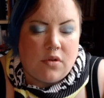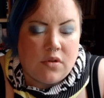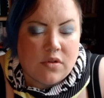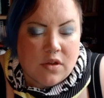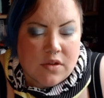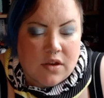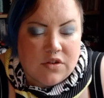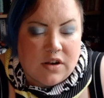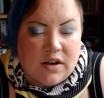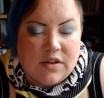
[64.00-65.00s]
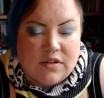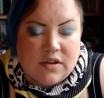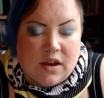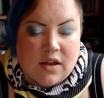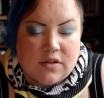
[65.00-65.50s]
what is this actually
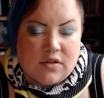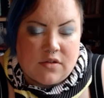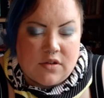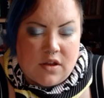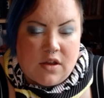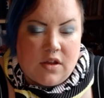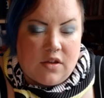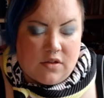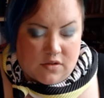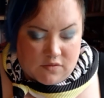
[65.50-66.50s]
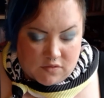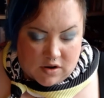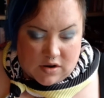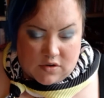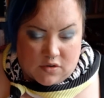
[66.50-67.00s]
listed as? It's
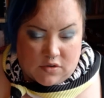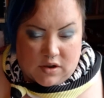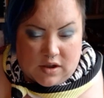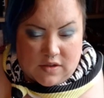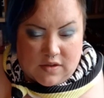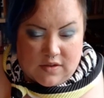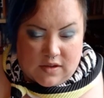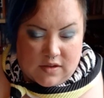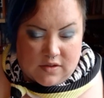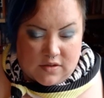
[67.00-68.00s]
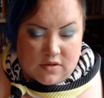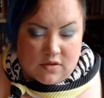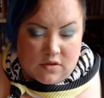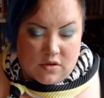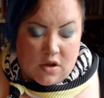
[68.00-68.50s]
written on here. This is,
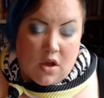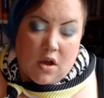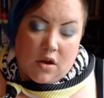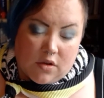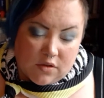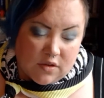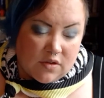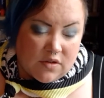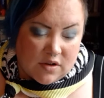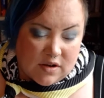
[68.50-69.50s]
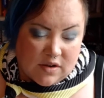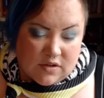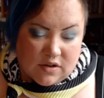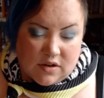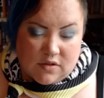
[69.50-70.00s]
oh, this is
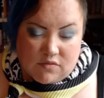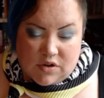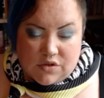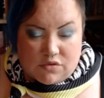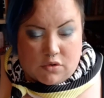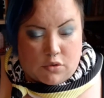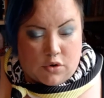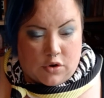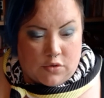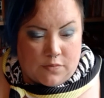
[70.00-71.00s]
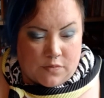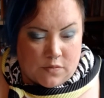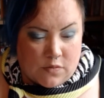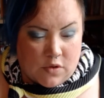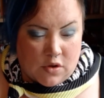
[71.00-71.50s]
listed as a ritual oil.
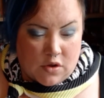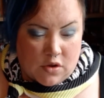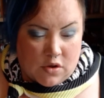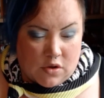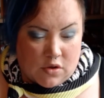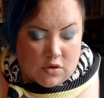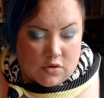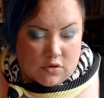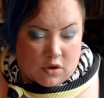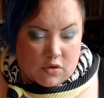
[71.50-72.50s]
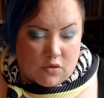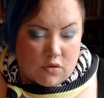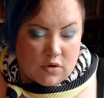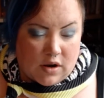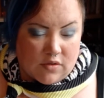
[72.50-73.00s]
So,
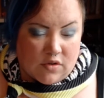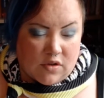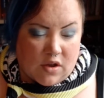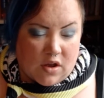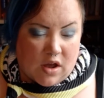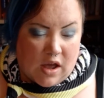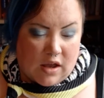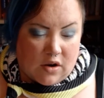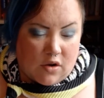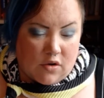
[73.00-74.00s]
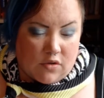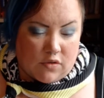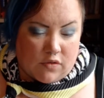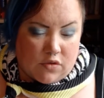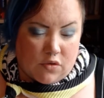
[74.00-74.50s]
call out to the hallows
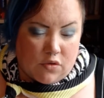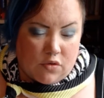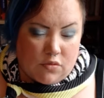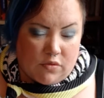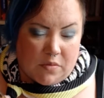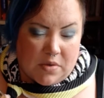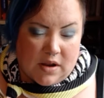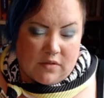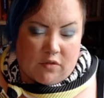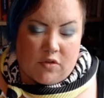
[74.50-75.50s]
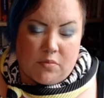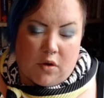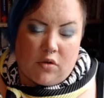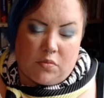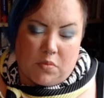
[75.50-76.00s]
of the dawn with a blend of
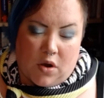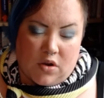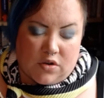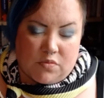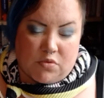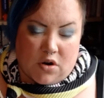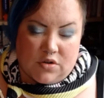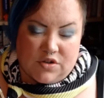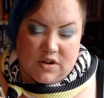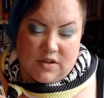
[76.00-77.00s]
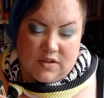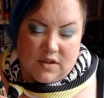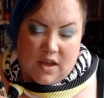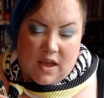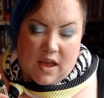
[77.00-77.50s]
smoked birch branches
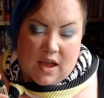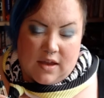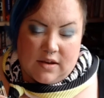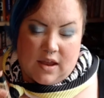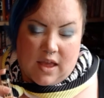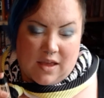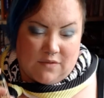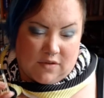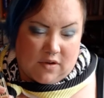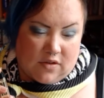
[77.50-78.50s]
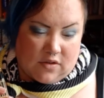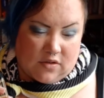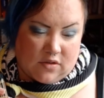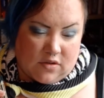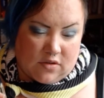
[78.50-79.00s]
and heavy
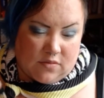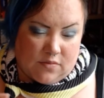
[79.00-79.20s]
resins.